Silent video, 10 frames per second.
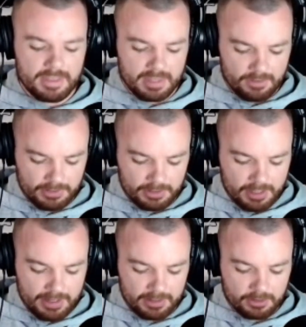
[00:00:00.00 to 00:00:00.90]
And I feel
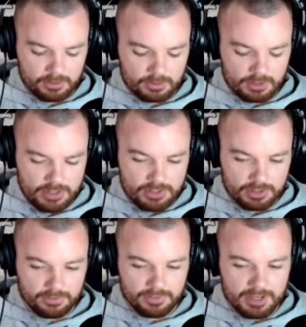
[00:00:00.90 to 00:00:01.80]
like touching
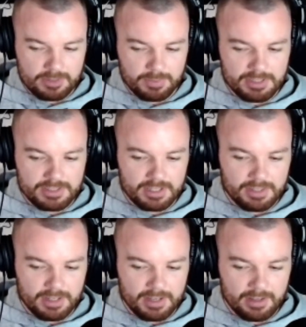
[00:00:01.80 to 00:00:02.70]
on the first bit you
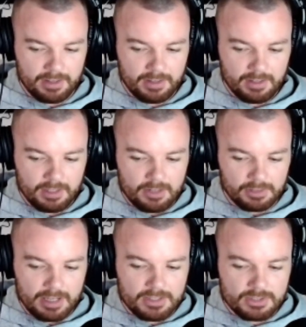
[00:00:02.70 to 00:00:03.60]
said there, it
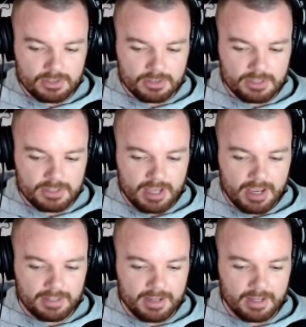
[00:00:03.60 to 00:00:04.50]
relates to this
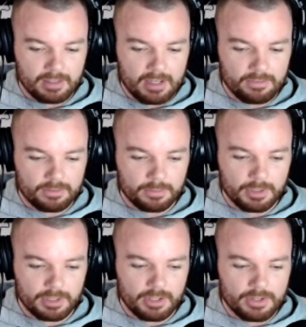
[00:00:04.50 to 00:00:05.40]
saying that I love
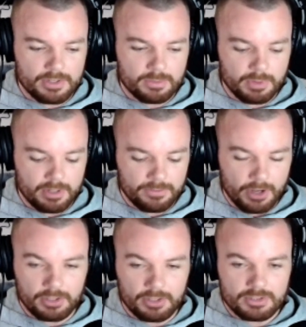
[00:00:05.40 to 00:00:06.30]
where it goes, where
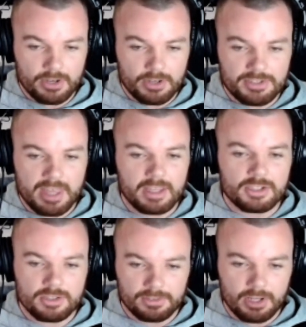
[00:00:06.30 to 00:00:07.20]
focus goes,
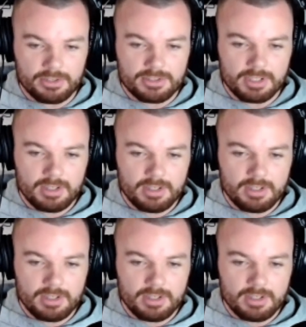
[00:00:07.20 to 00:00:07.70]
energy flows.